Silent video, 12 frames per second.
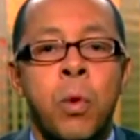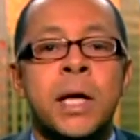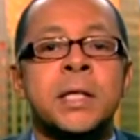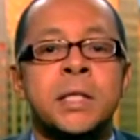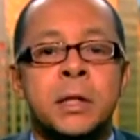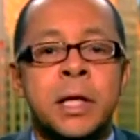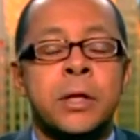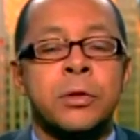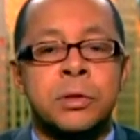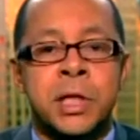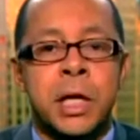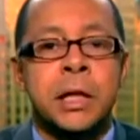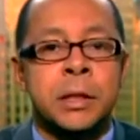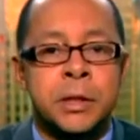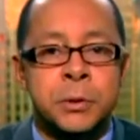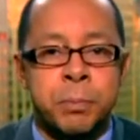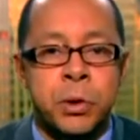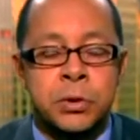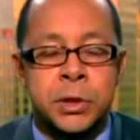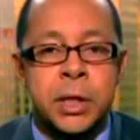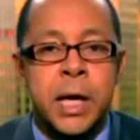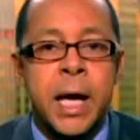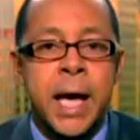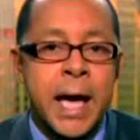What is it that you're telling? handling this
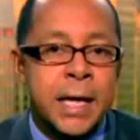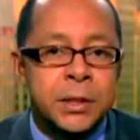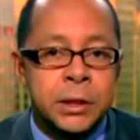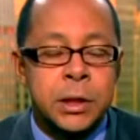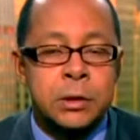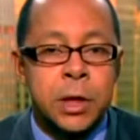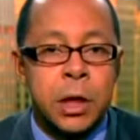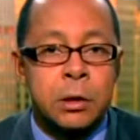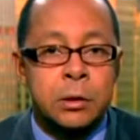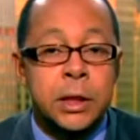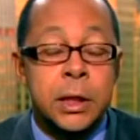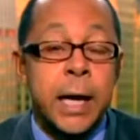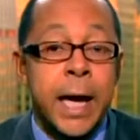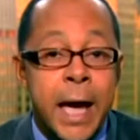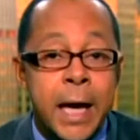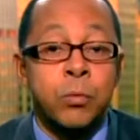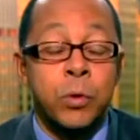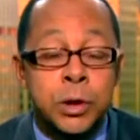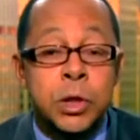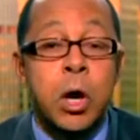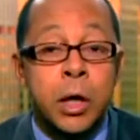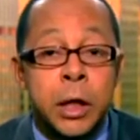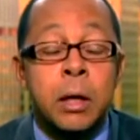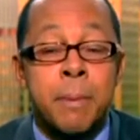person as an adult. Mm -hmm. And mm-hmm. we're
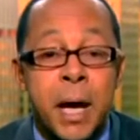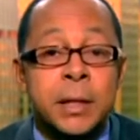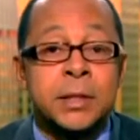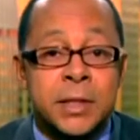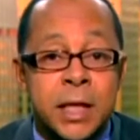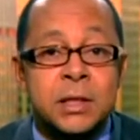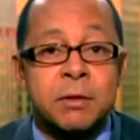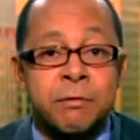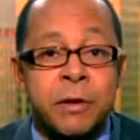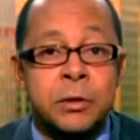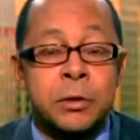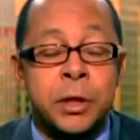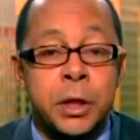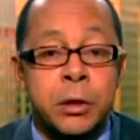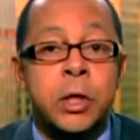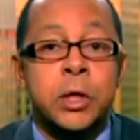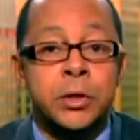talking about a sex offender here.